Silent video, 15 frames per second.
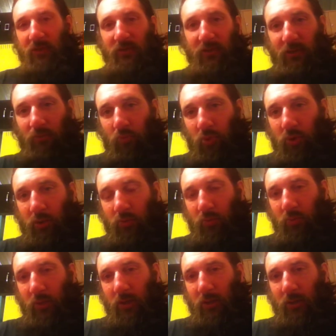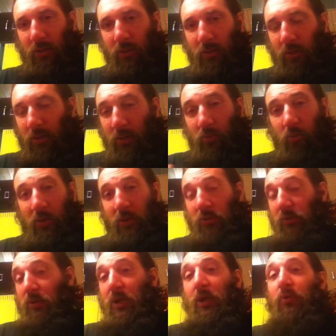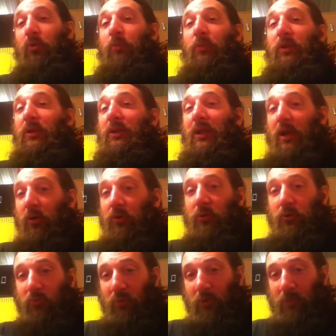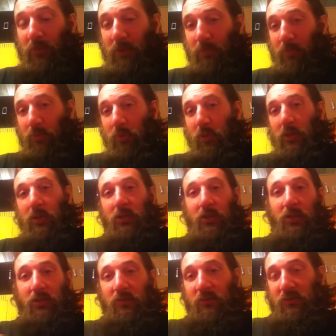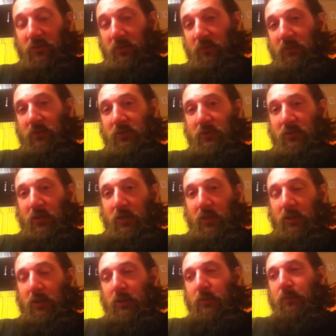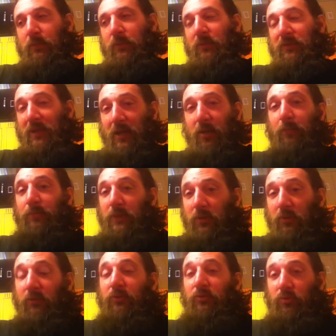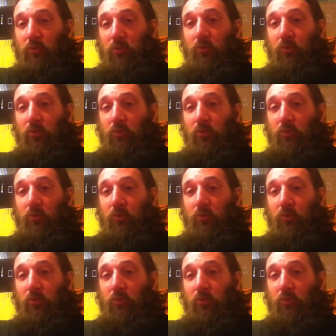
someone in a way you're not normally allowed to treat people in this civil society. That appeals to